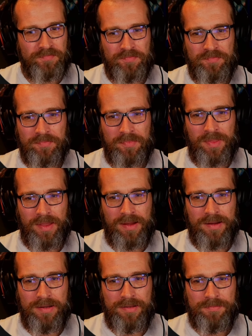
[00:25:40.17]

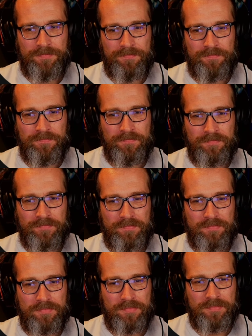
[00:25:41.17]

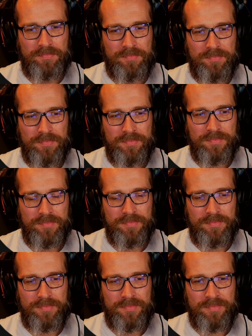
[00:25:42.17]

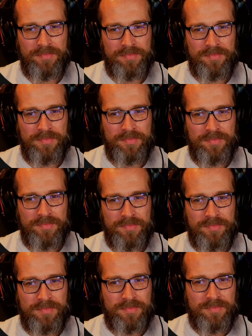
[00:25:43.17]

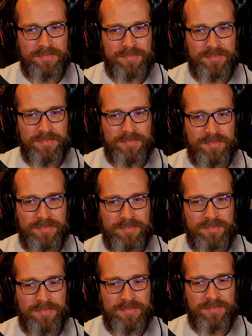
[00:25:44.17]

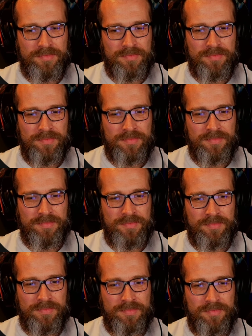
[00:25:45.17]

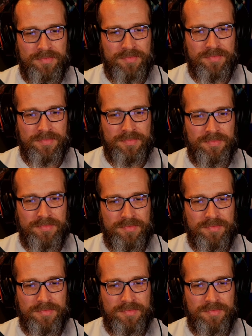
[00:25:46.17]
[no speech]